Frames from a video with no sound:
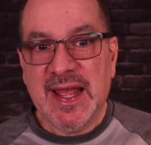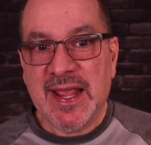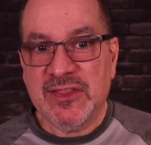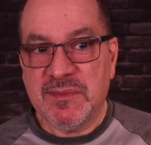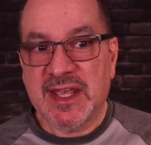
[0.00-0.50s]

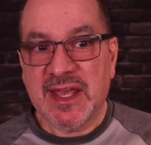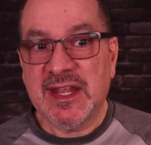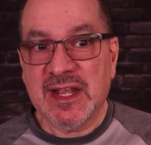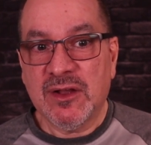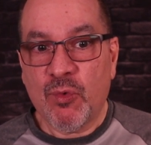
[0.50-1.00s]
In the
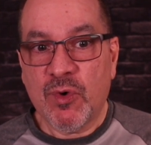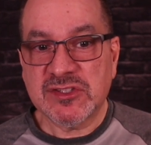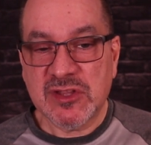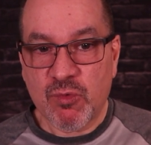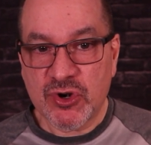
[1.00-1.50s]
beginning was
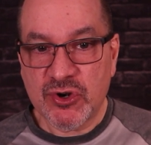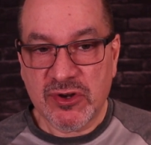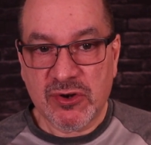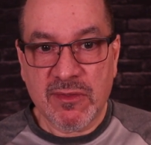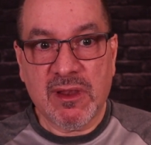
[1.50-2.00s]
the
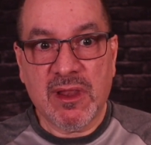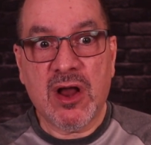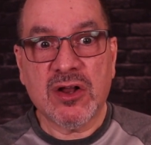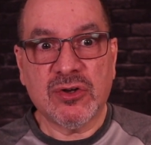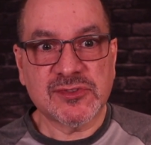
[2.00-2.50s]
word or the
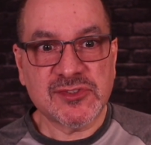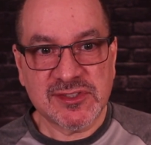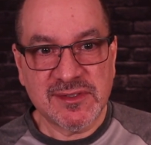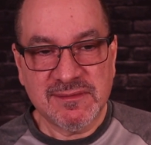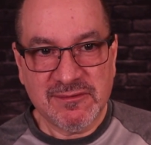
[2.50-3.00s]

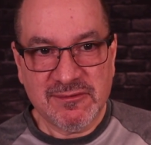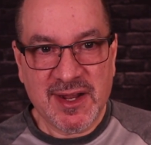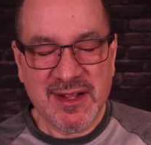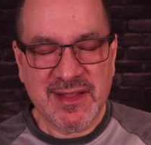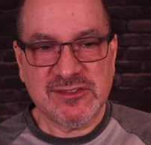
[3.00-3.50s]
logos,
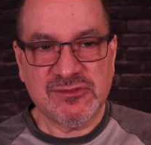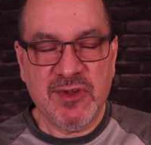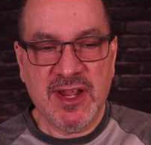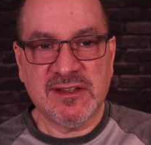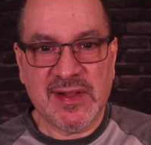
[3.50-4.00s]
right? That's
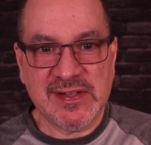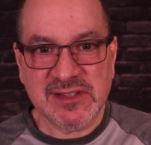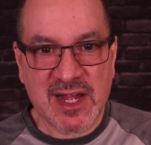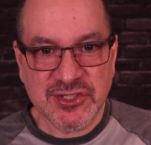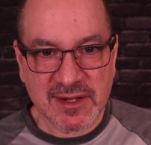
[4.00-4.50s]
reason, that's
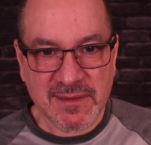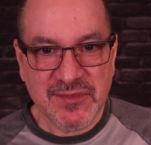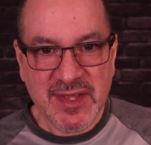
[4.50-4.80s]
logic.